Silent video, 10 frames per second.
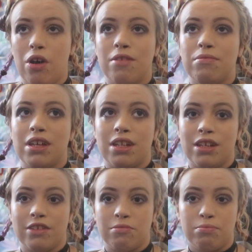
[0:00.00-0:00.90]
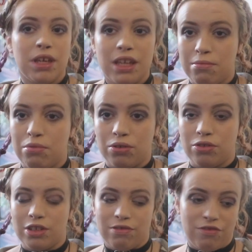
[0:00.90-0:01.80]
what I mean is being
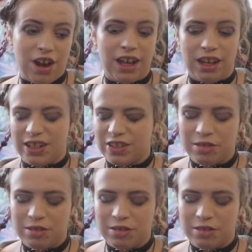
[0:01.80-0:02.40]
impulsive, reckless,